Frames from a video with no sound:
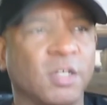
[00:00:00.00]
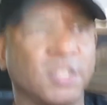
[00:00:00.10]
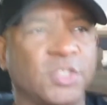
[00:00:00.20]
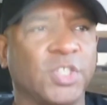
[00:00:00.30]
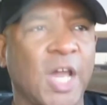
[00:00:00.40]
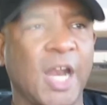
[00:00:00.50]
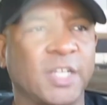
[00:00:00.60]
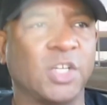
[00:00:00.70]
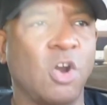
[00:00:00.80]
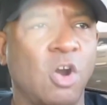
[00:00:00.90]
She got
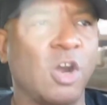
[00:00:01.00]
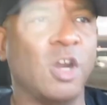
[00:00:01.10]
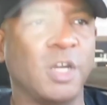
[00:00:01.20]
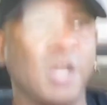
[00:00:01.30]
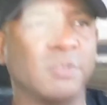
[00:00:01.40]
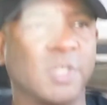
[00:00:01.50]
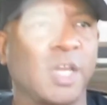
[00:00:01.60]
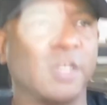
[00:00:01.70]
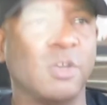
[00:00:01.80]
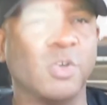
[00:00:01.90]
out the car and I was
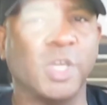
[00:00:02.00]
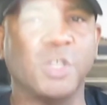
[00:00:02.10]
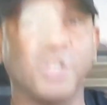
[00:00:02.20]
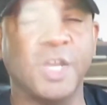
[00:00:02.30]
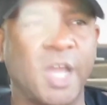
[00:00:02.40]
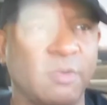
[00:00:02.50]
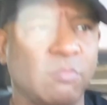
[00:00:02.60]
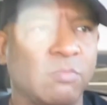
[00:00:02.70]
like, okay, good night.